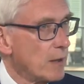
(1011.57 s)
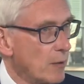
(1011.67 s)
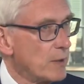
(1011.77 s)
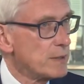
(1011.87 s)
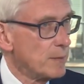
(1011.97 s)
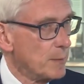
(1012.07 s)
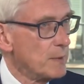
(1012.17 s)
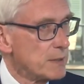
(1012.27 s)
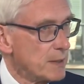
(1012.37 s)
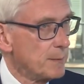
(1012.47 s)
counties and
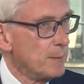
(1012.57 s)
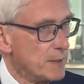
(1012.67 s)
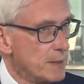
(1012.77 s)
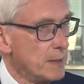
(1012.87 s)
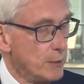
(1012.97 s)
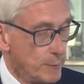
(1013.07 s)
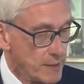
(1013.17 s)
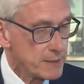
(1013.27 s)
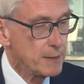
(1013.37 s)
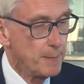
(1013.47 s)

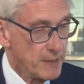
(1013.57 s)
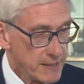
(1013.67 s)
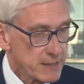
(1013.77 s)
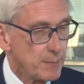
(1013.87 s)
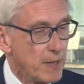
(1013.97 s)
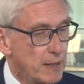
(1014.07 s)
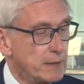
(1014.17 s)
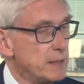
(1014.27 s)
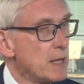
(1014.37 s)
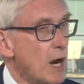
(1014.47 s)
municipalities